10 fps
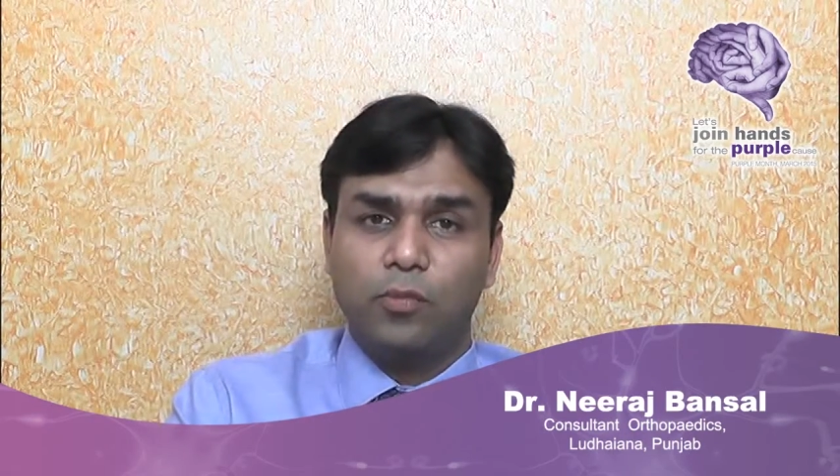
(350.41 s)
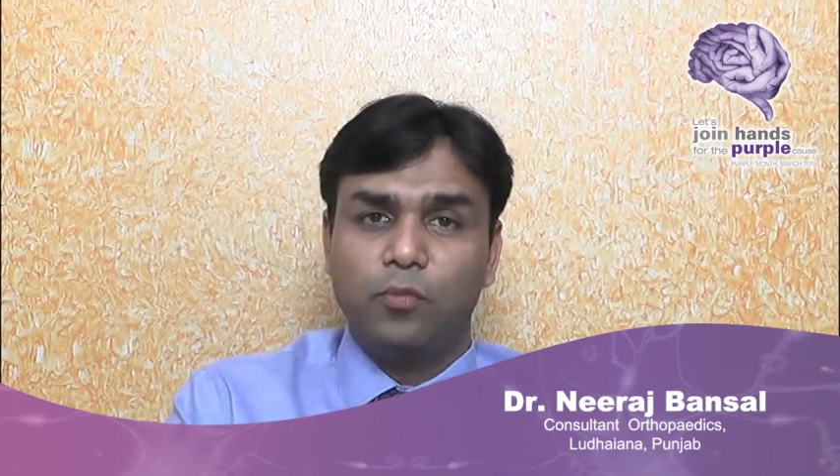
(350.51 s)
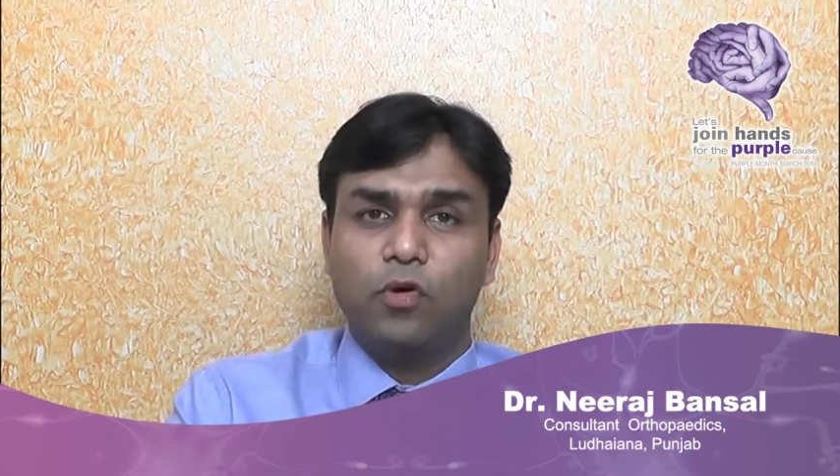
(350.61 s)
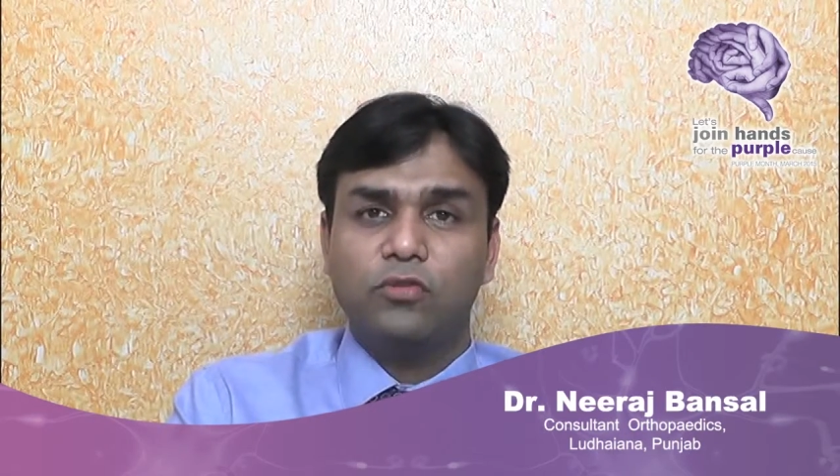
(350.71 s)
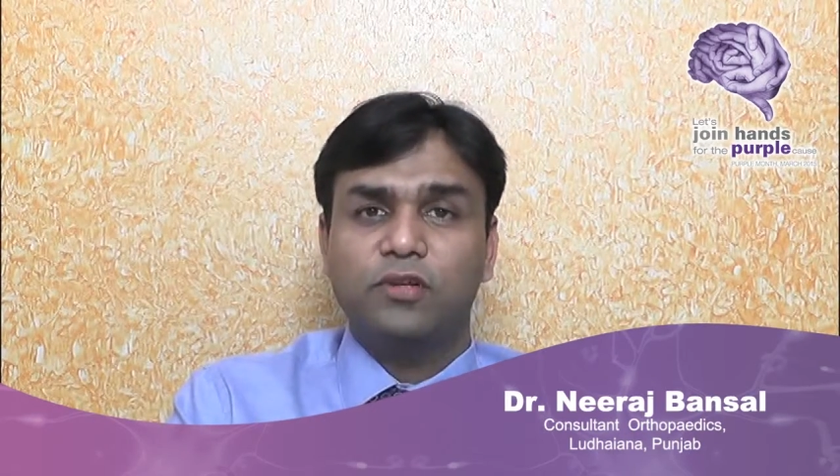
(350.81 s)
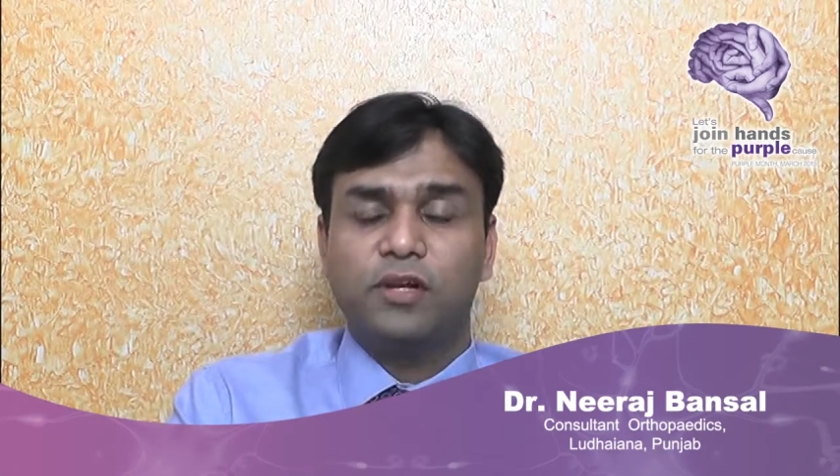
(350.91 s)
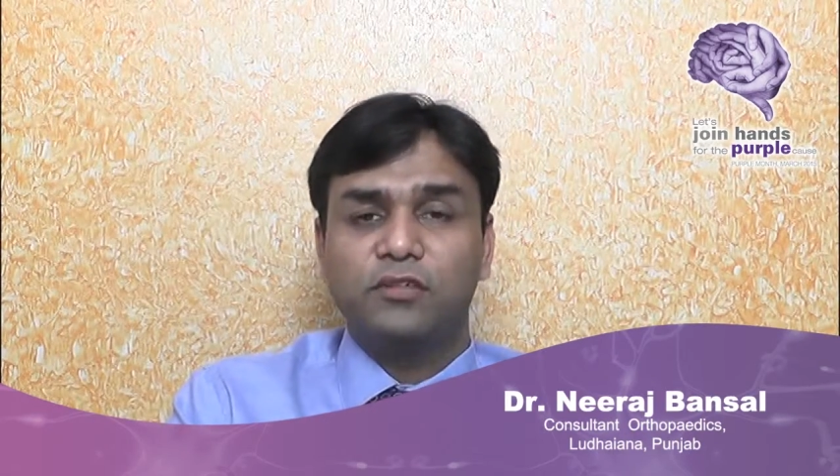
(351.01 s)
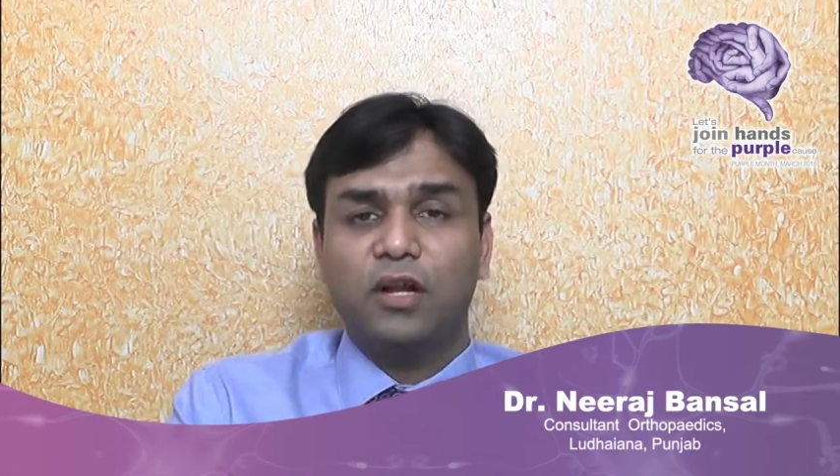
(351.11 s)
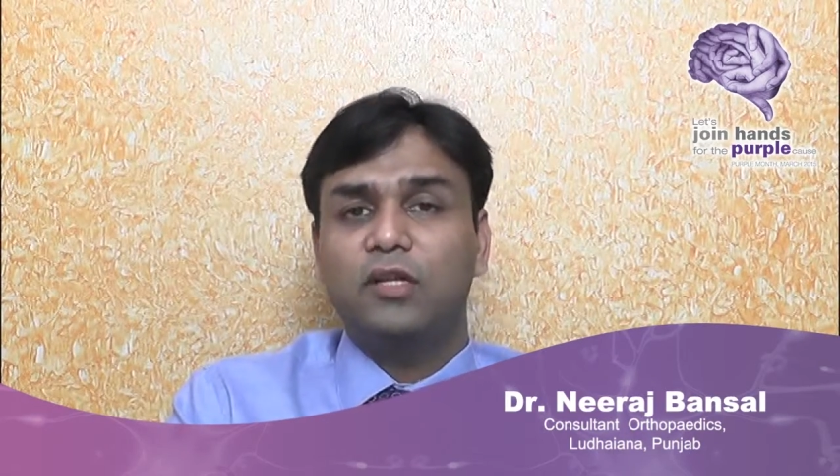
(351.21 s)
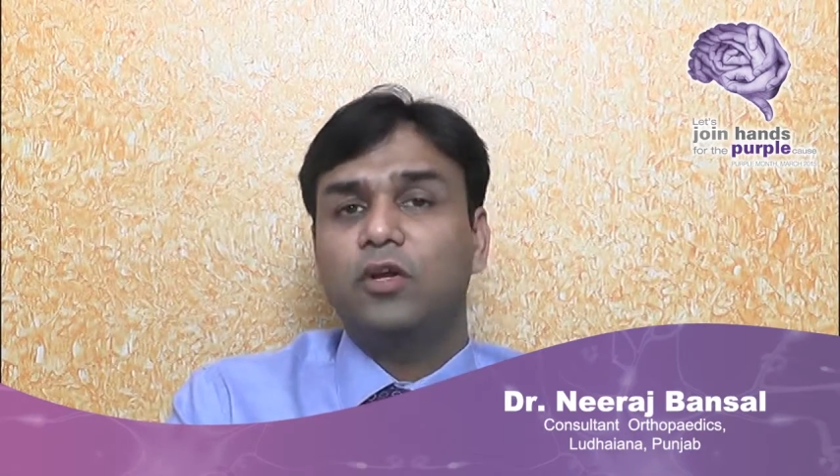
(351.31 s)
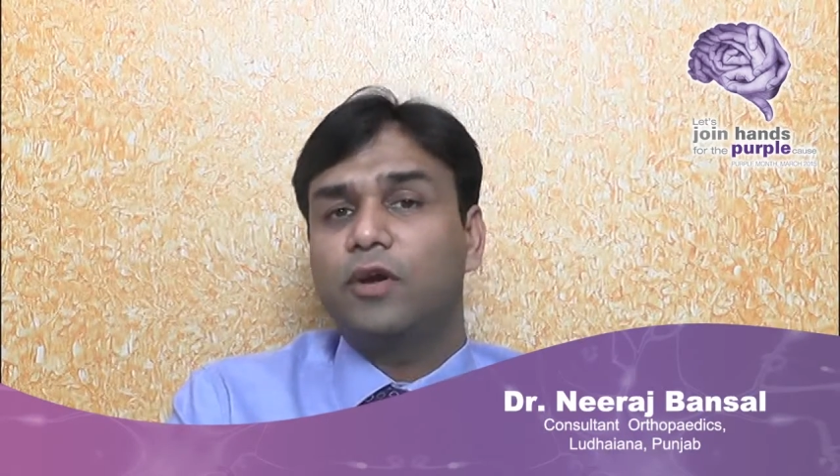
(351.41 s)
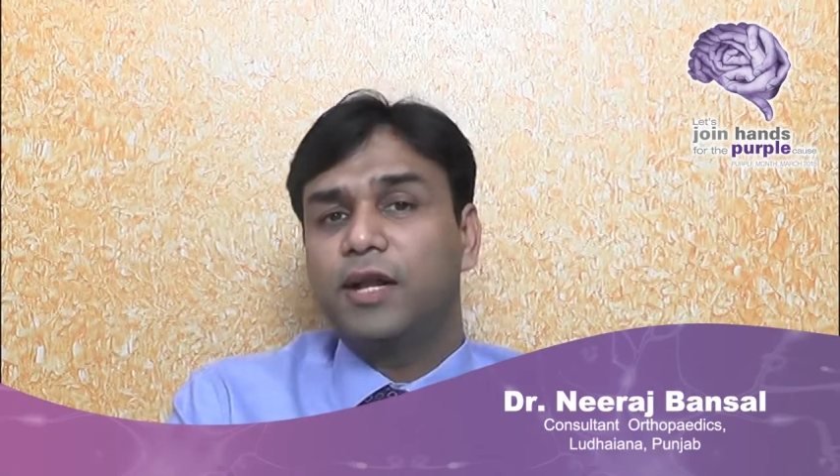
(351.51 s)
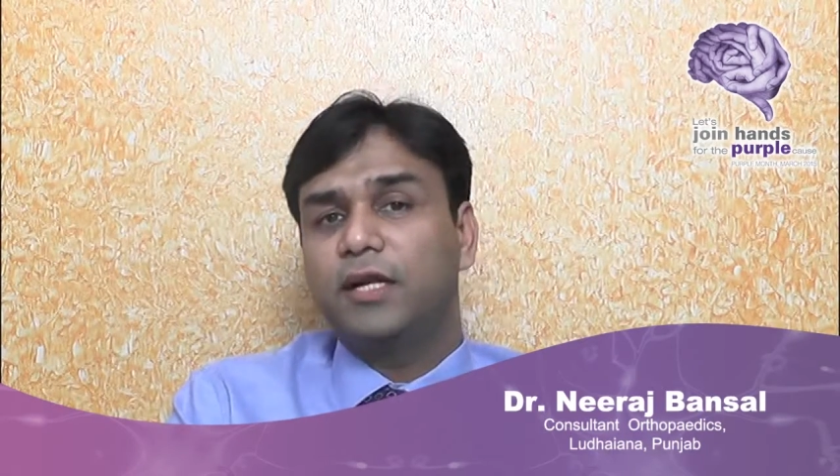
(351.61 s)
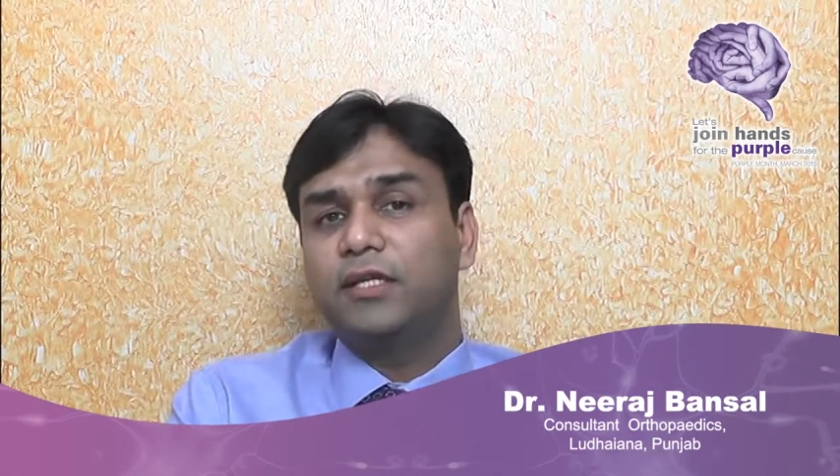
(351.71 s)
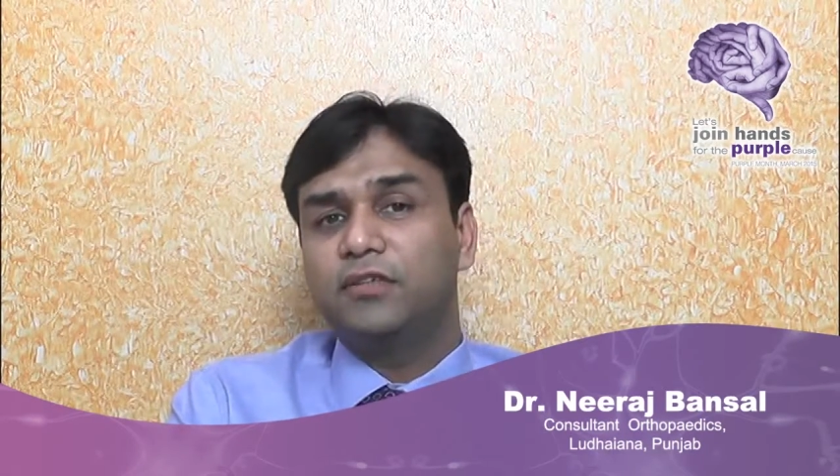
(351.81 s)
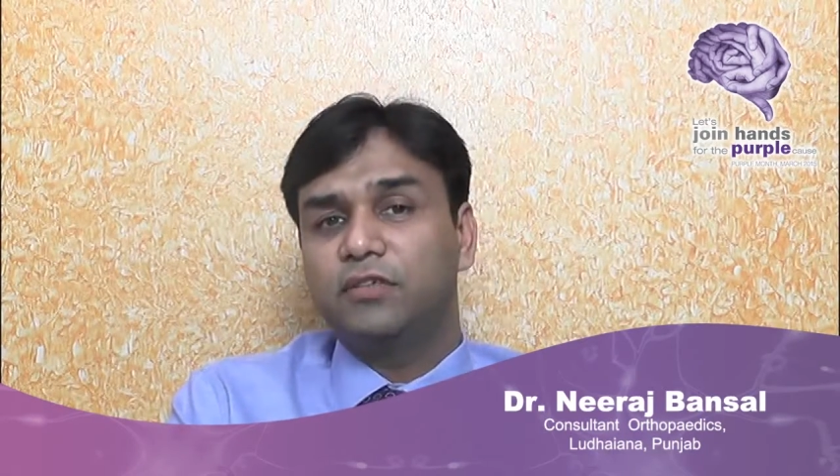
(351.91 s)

most result oriented